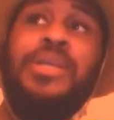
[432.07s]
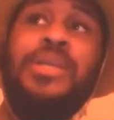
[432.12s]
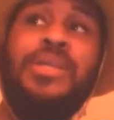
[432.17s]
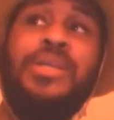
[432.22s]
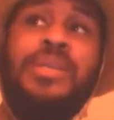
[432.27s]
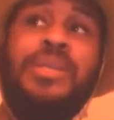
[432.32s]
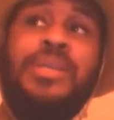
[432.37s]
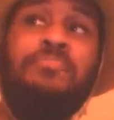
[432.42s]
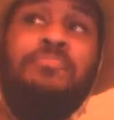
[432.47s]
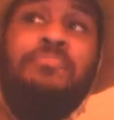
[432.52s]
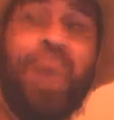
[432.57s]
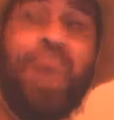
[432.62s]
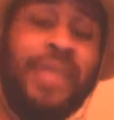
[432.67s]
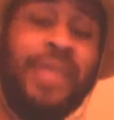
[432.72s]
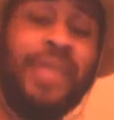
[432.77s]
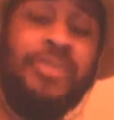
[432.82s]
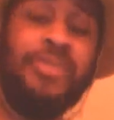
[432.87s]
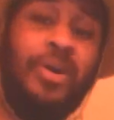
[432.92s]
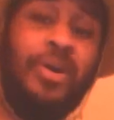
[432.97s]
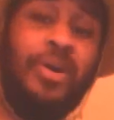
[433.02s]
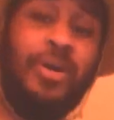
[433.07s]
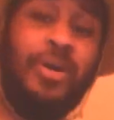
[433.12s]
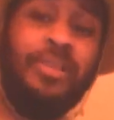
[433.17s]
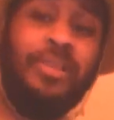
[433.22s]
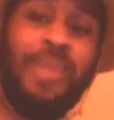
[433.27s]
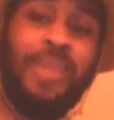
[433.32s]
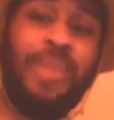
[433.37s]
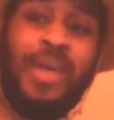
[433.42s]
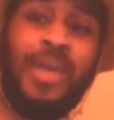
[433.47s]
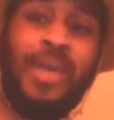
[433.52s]
the best
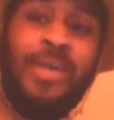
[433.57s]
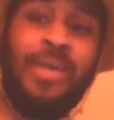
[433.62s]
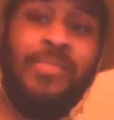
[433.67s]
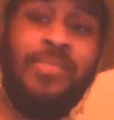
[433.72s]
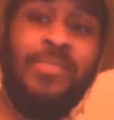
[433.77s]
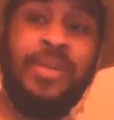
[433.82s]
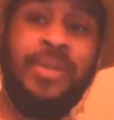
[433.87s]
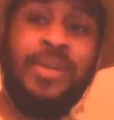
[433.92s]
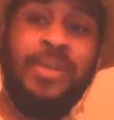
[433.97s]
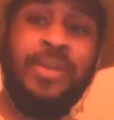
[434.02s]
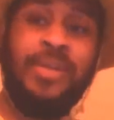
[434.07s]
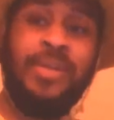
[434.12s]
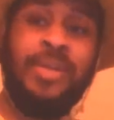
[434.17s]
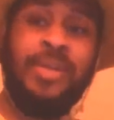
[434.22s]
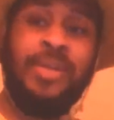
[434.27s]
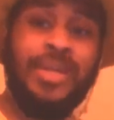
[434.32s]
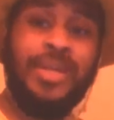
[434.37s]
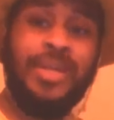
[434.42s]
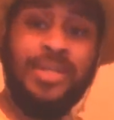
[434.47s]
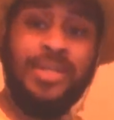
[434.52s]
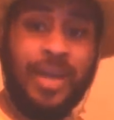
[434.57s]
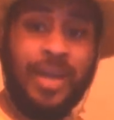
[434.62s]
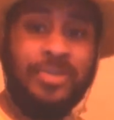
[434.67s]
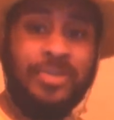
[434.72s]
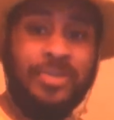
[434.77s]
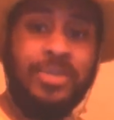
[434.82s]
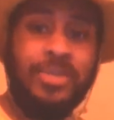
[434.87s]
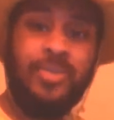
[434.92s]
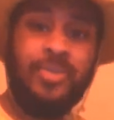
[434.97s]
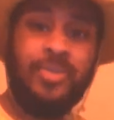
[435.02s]
Arkham game in the
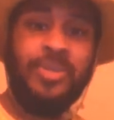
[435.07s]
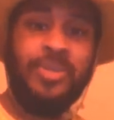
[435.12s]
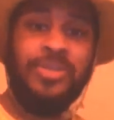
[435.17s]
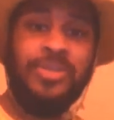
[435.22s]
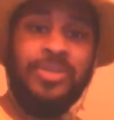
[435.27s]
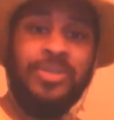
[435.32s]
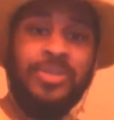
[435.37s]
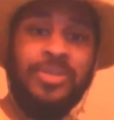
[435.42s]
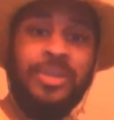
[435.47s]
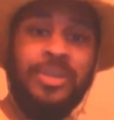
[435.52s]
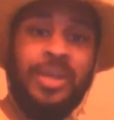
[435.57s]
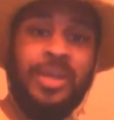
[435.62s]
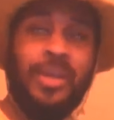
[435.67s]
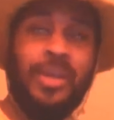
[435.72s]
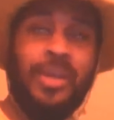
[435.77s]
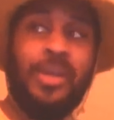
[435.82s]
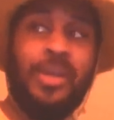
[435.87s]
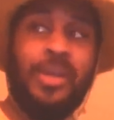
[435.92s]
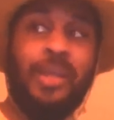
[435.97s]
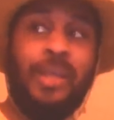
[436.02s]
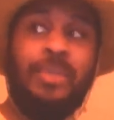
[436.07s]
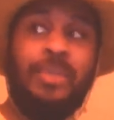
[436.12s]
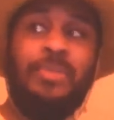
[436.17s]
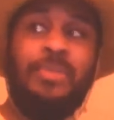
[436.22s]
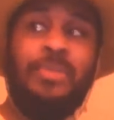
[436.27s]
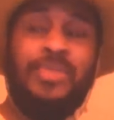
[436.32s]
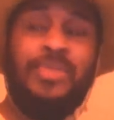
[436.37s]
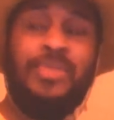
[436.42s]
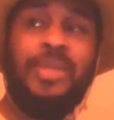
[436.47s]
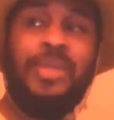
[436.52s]
entire series. And a lot of
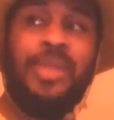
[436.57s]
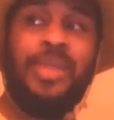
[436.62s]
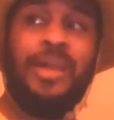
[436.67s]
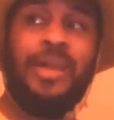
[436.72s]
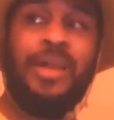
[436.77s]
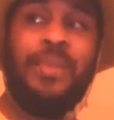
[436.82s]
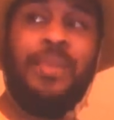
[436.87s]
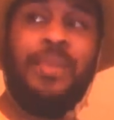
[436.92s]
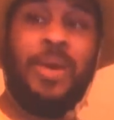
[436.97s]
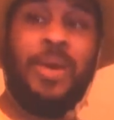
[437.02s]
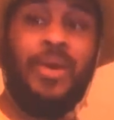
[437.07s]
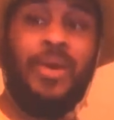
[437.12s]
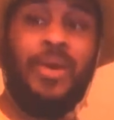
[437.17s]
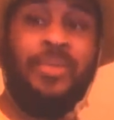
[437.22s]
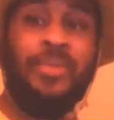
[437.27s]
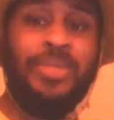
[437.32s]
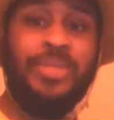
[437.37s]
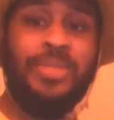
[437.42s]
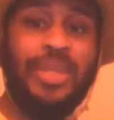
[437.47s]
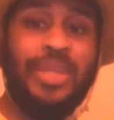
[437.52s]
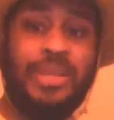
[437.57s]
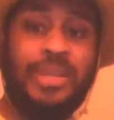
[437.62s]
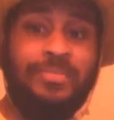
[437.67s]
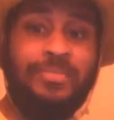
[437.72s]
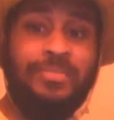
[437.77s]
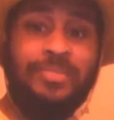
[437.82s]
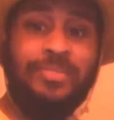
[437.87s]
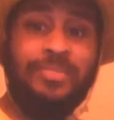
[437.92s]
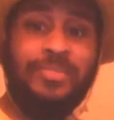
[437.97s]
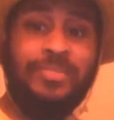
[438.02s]
people have said that about Arkham City.
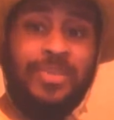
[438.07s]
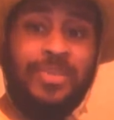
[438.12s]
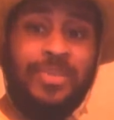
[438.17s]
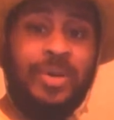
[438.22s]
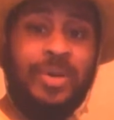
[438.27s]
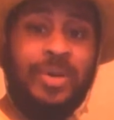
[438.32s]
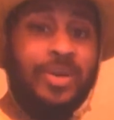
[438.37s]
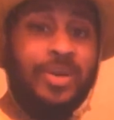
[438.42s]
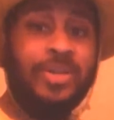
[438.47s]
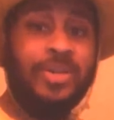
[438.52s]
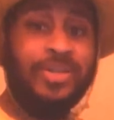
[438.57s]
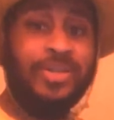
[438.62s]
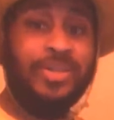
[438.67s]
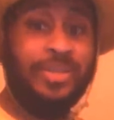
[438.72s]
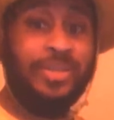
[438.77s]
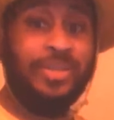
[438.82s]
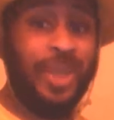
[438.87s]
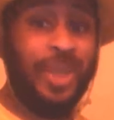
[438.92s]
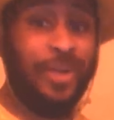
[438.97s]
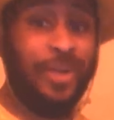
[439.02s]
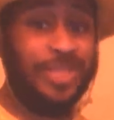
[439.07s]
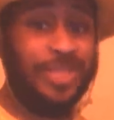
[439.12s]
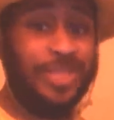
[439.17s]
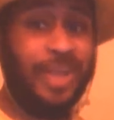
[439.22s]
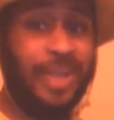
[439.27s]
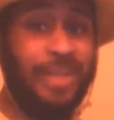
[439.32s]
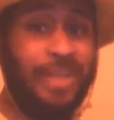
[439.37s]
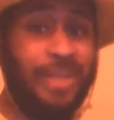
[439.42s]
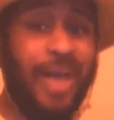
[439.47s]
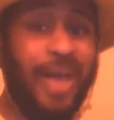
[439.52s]
It's going to be hard to
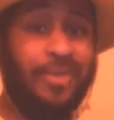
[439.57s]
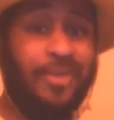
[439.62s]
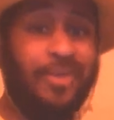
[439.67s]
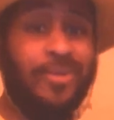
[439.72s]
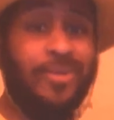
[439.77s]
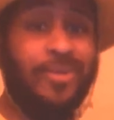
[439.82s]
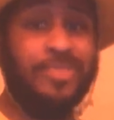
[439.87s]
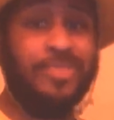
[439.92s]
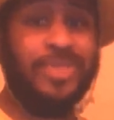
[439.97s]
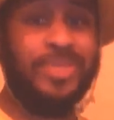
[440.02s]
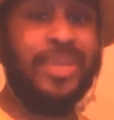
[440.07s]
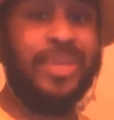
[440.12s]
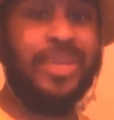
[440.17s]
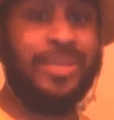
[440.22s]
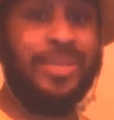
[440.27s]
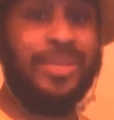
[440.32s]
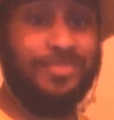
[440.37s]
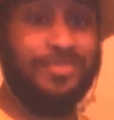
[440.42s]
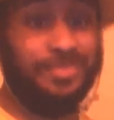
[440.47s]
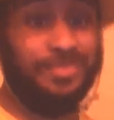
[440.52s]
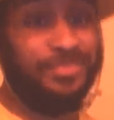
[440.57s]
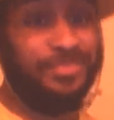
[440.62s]
top Ar Arkham City.